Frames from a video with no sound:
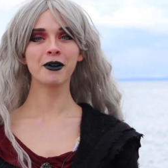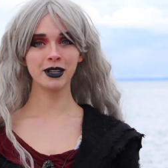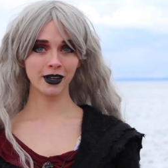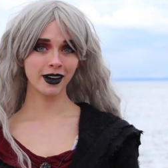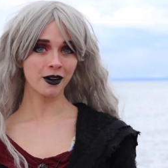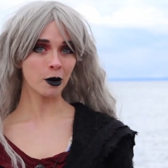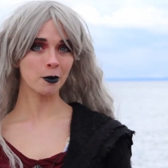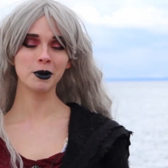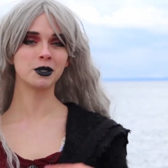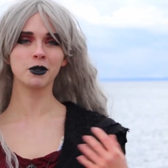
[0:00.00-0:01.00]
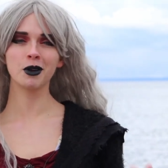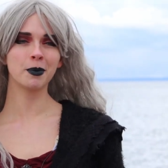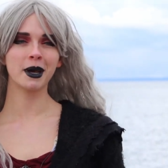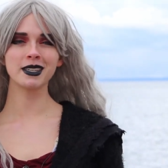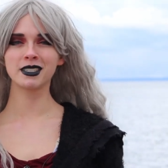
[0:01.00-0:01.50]
when you're at home, do your
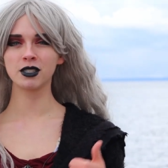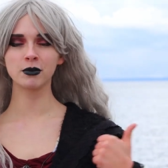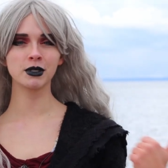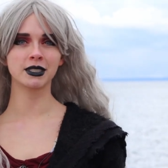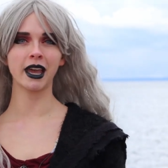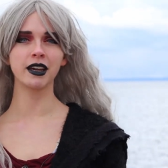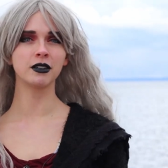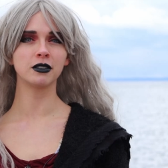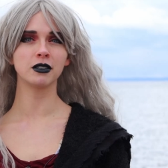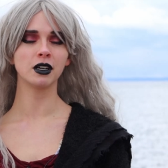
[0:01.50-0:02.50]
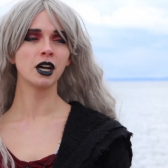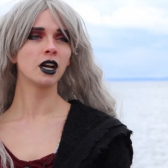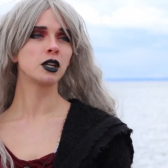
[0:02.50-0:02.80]
best to recycle.